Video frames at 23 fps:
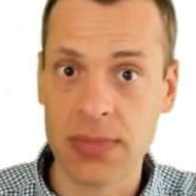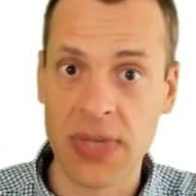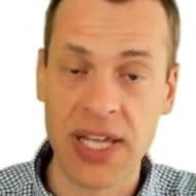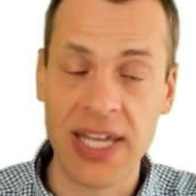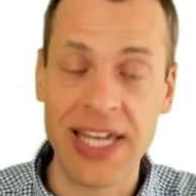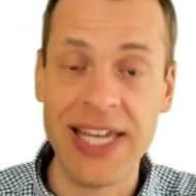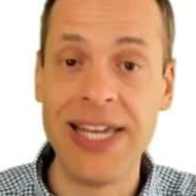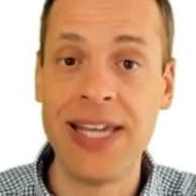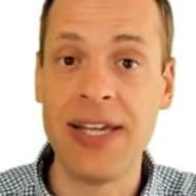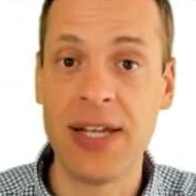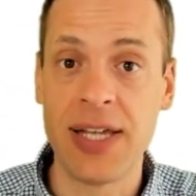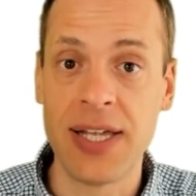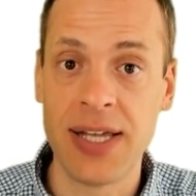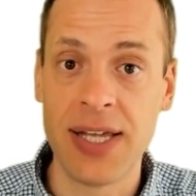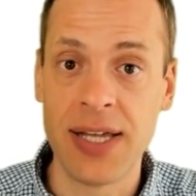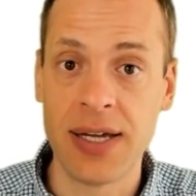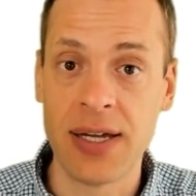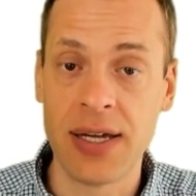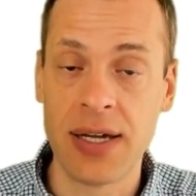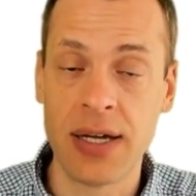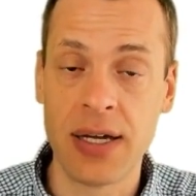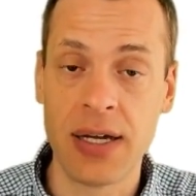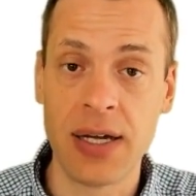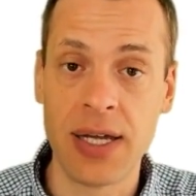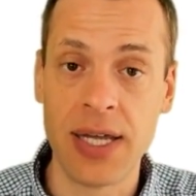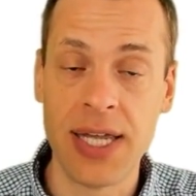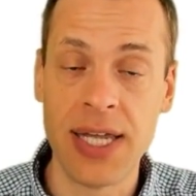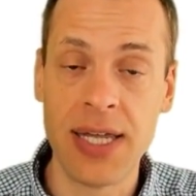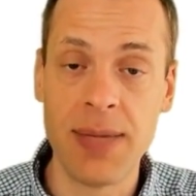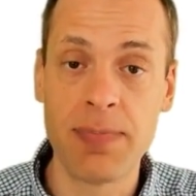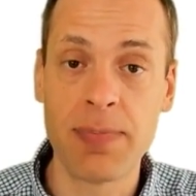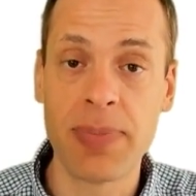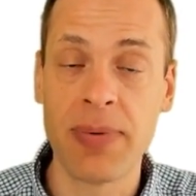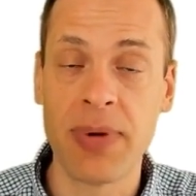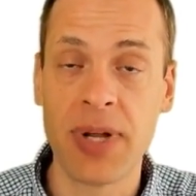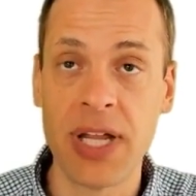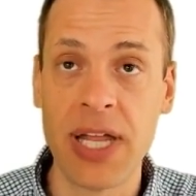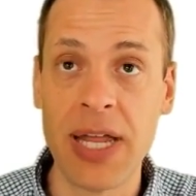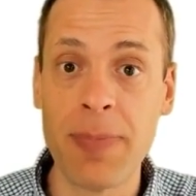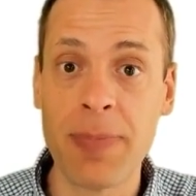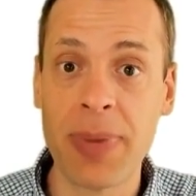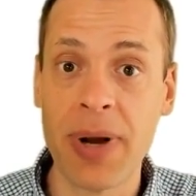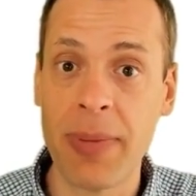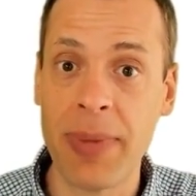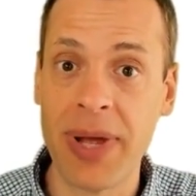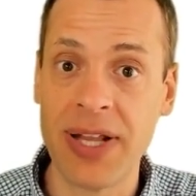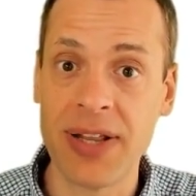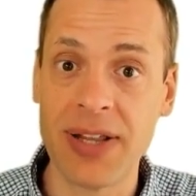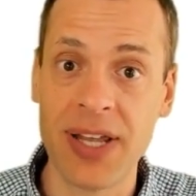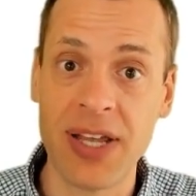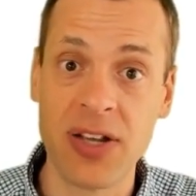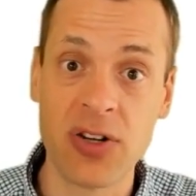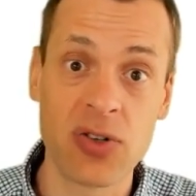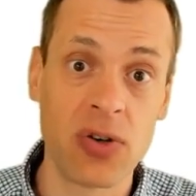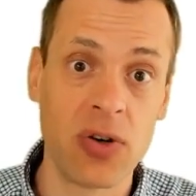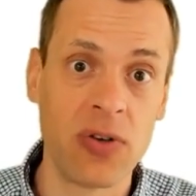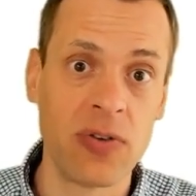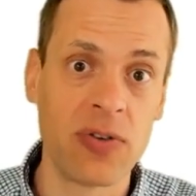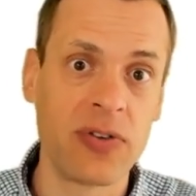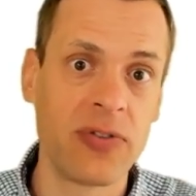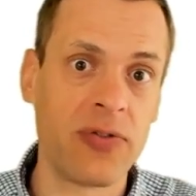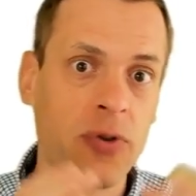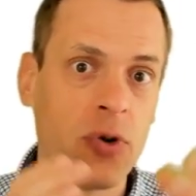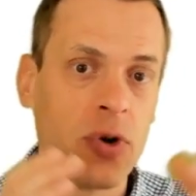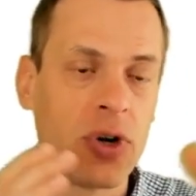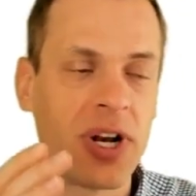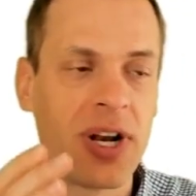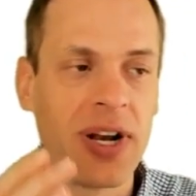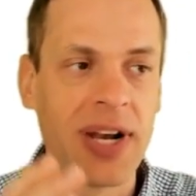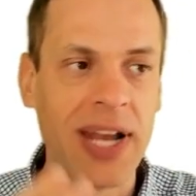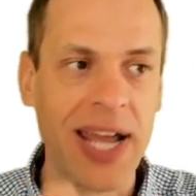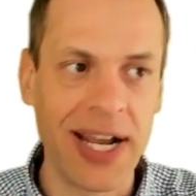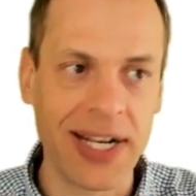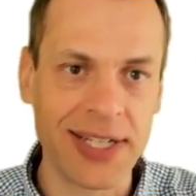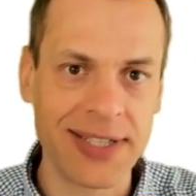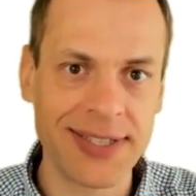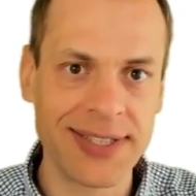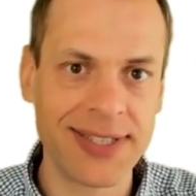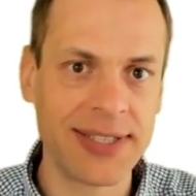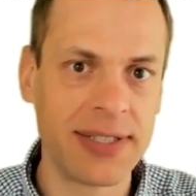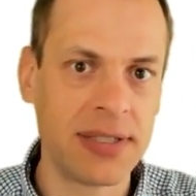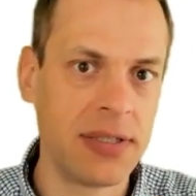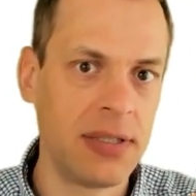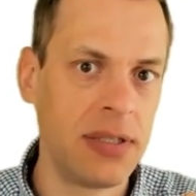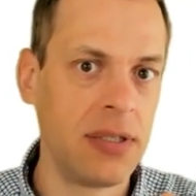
implementations for the next,